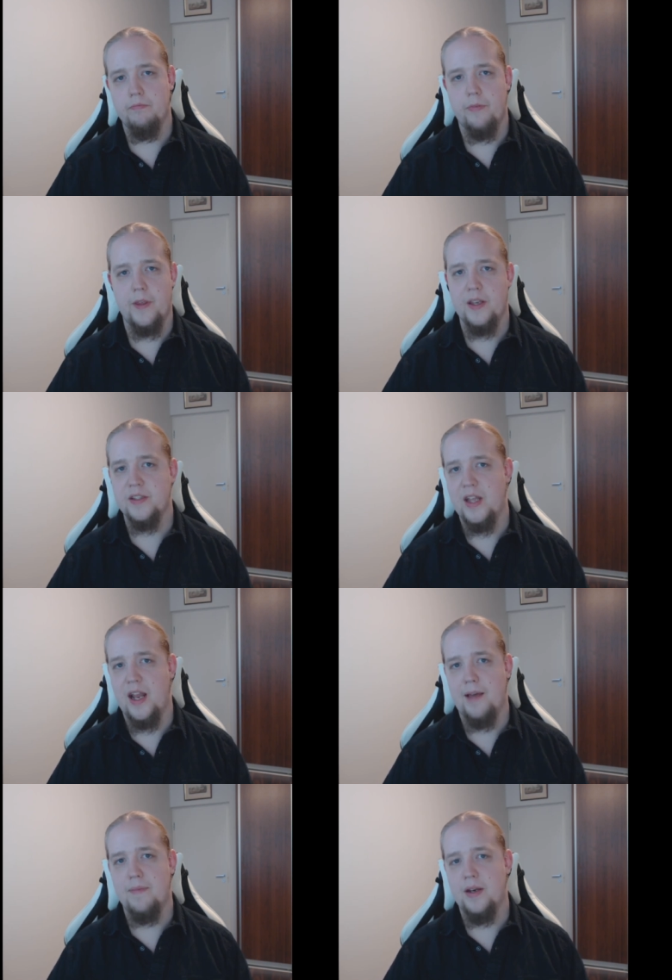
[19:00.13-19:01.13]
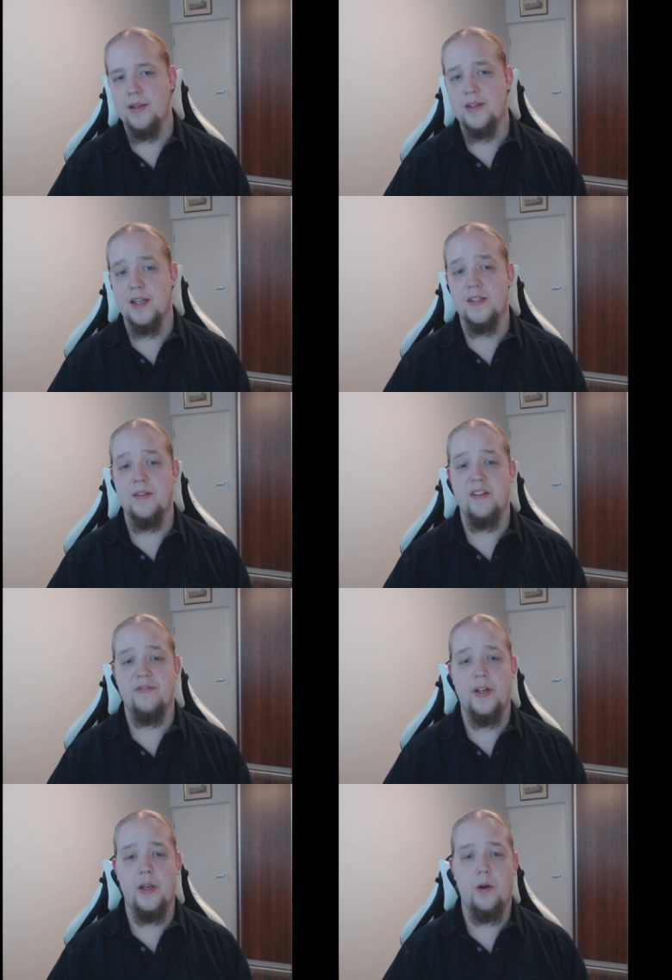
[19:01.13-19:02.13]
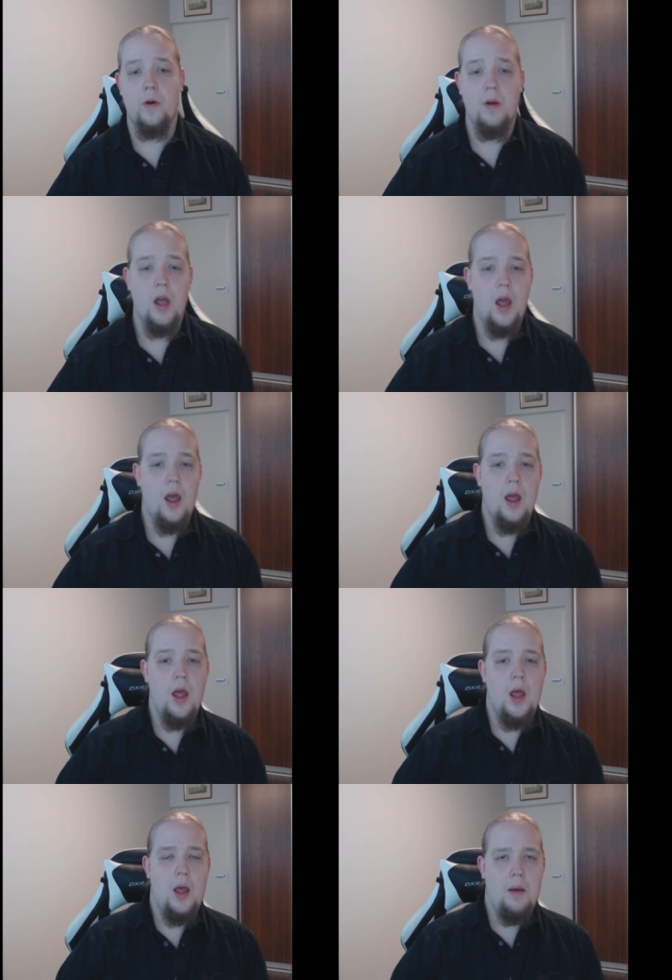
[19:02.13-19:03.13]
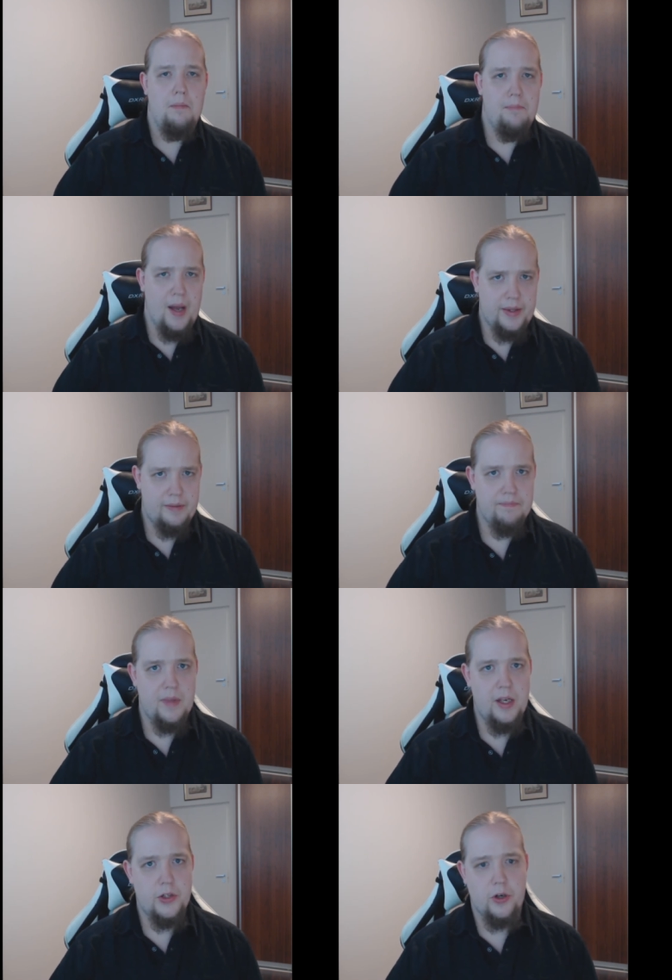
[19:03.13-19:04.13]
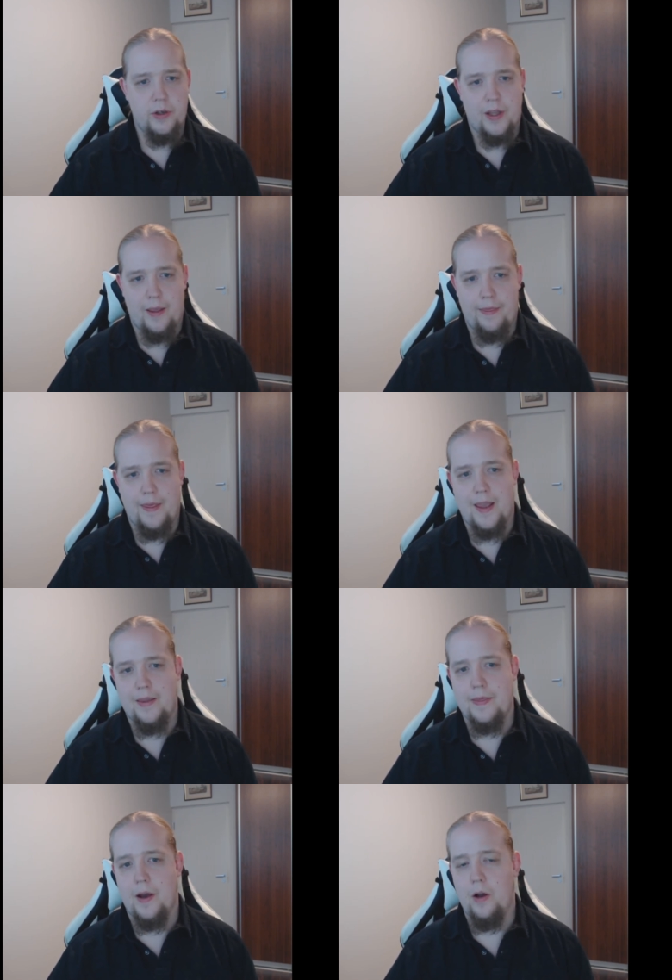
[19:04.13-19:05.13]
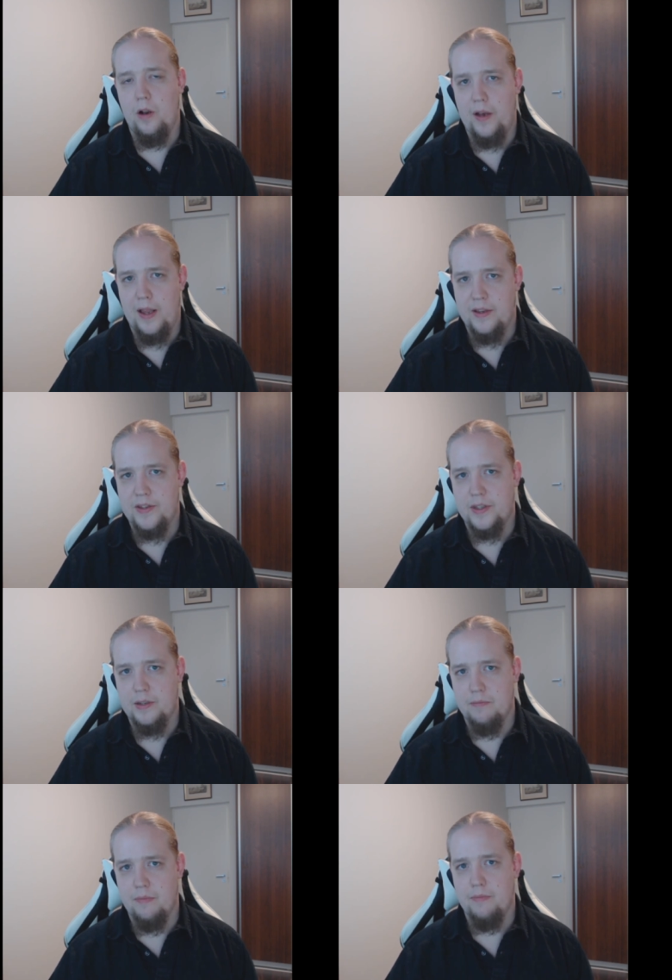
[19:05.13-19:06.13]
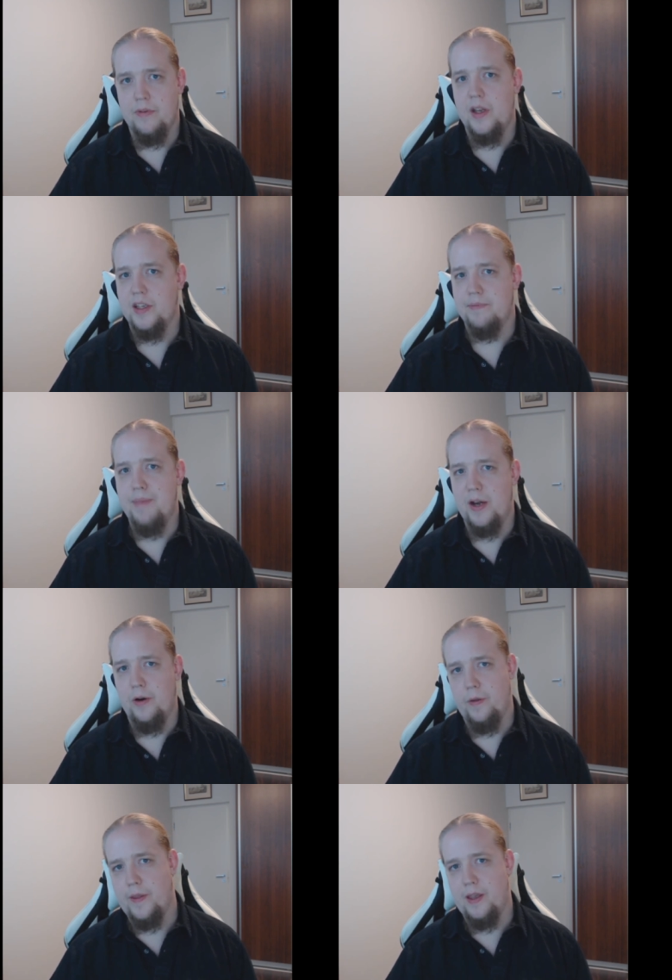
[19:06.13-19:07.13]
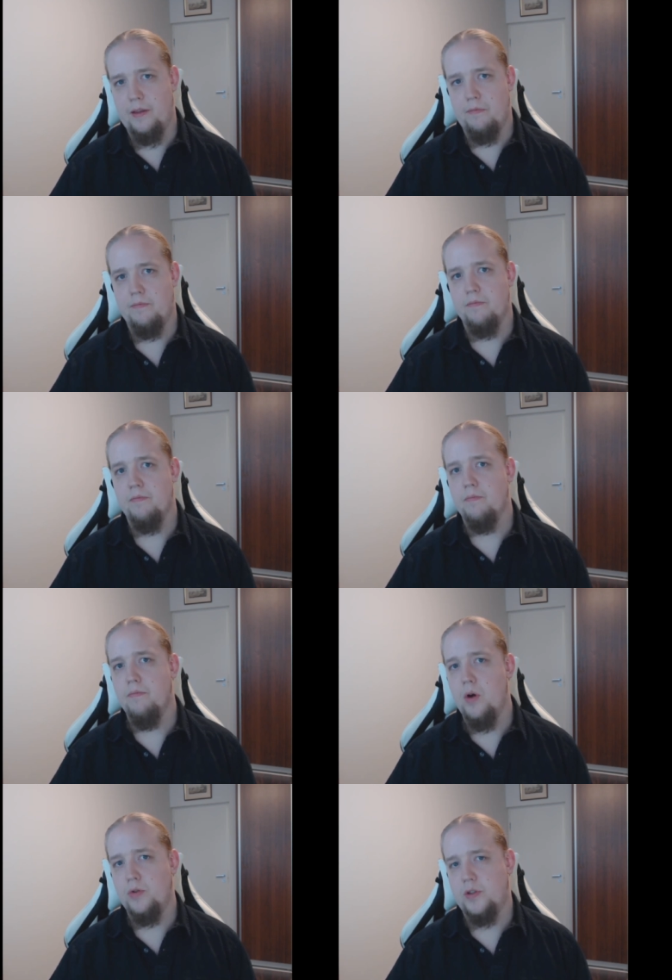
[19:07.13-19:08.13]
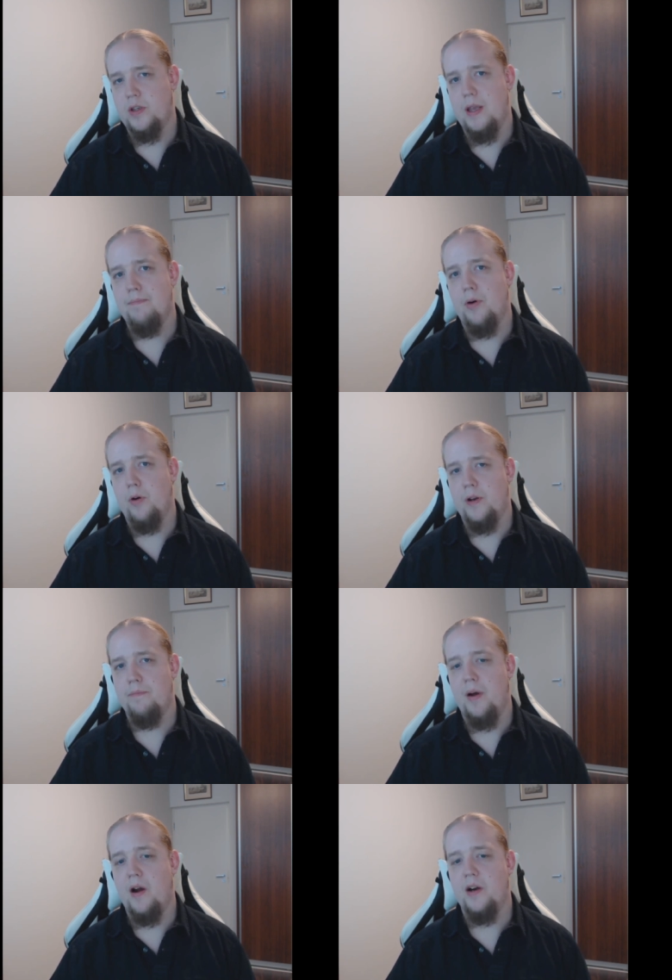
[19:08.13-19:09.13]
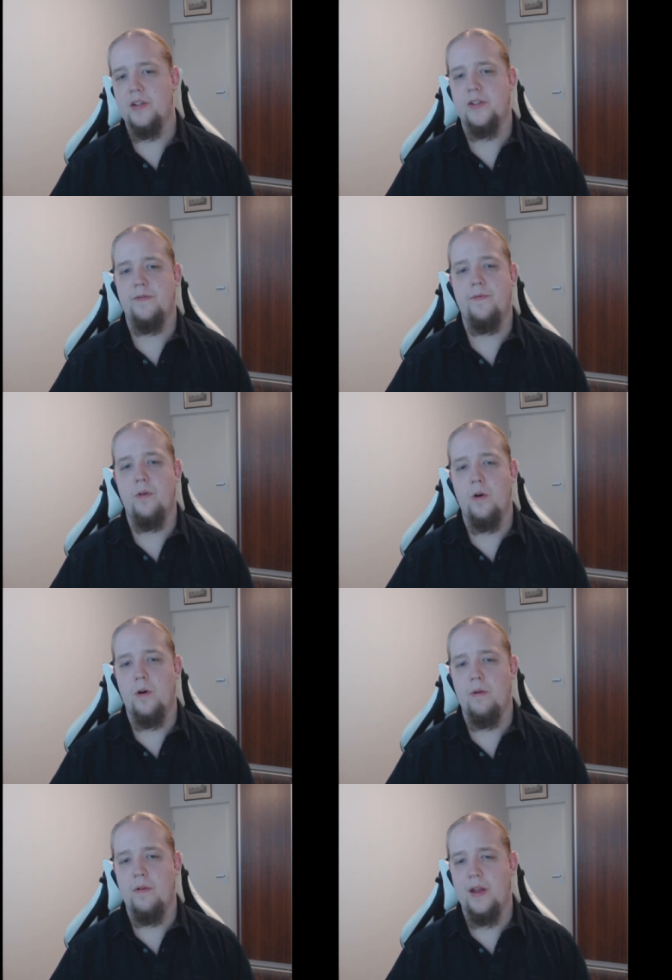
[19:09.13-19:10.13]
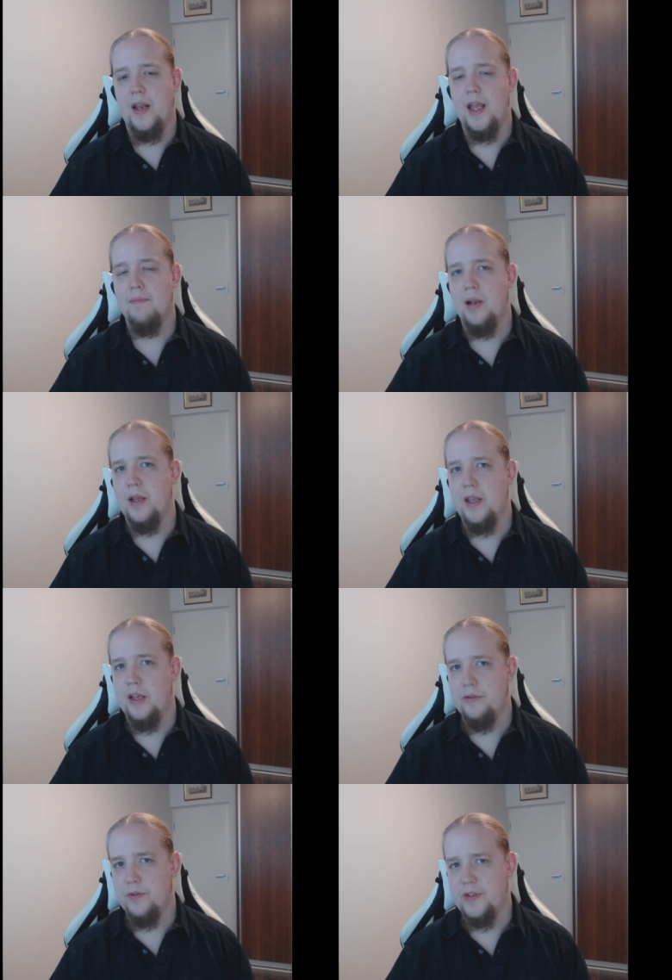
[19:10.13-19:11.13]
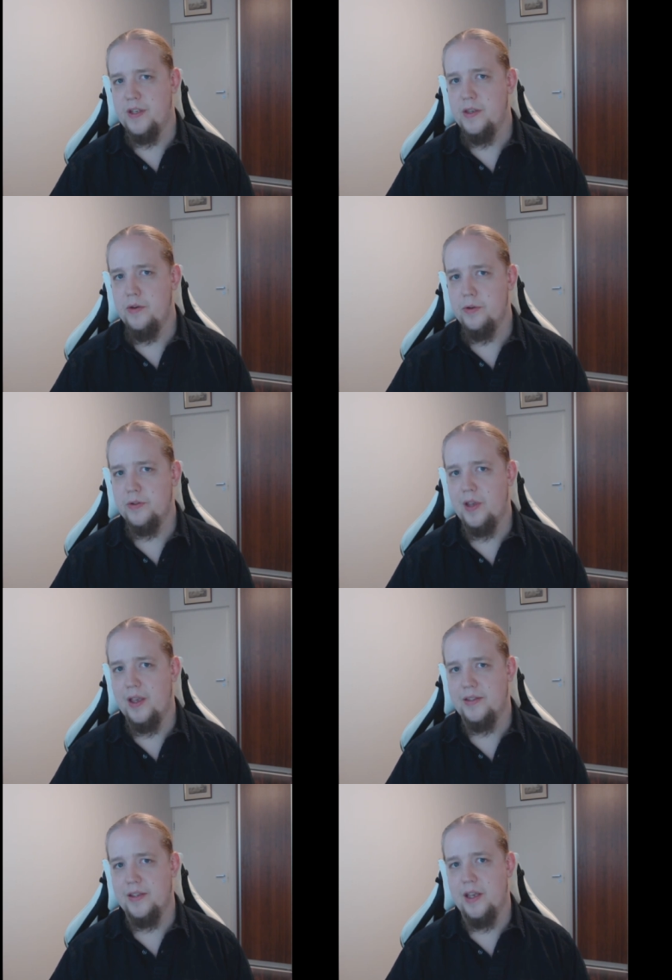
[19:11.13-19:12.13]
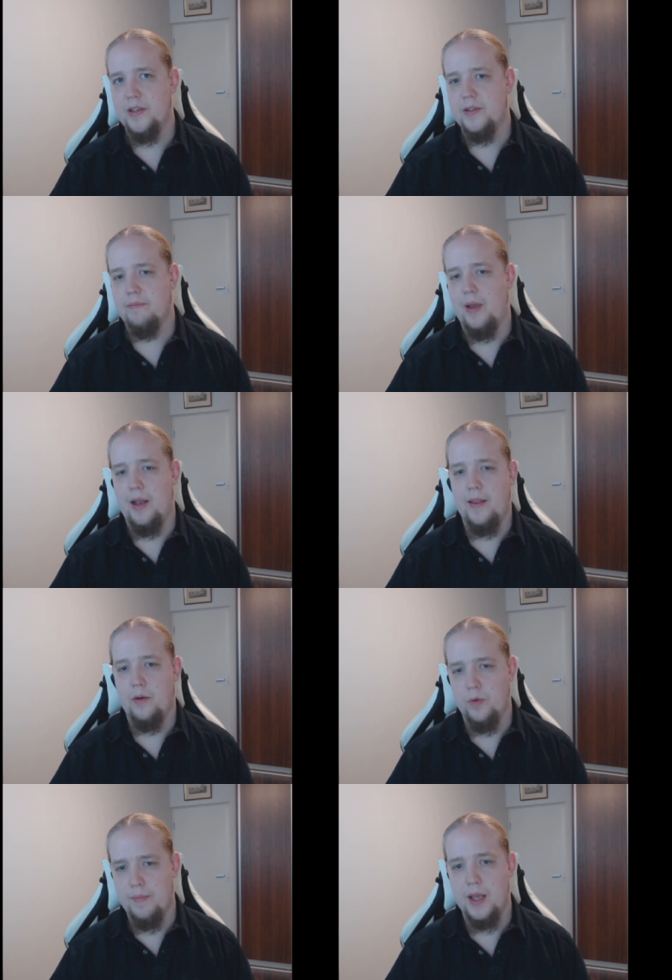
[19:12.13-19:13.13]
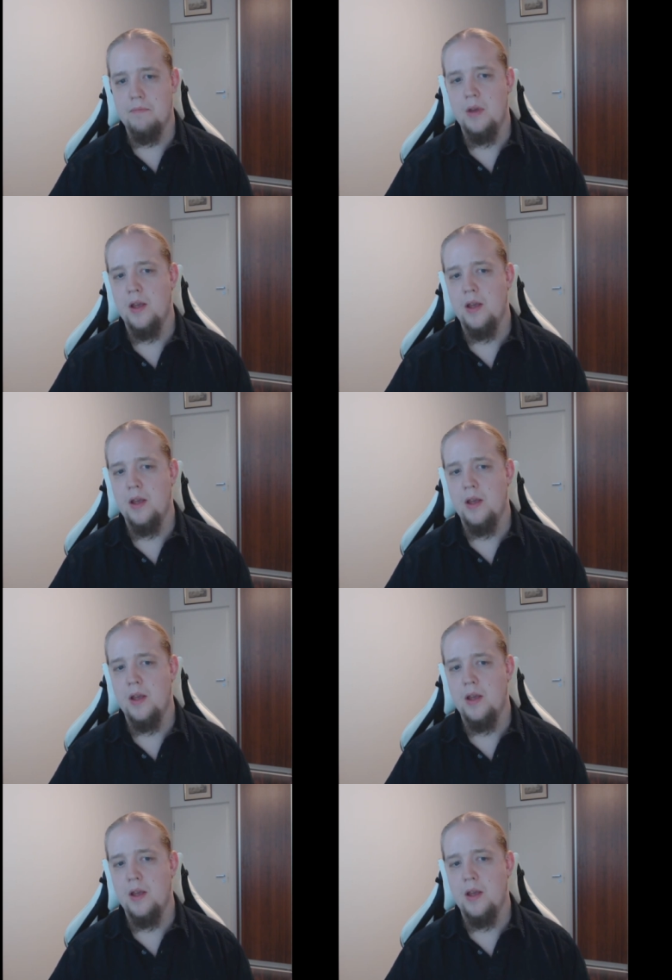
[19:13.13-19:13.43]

things that have been discussed in this video. But in short, I think the HoloLens does better the most important parts for enabling interesting use cases, and that would be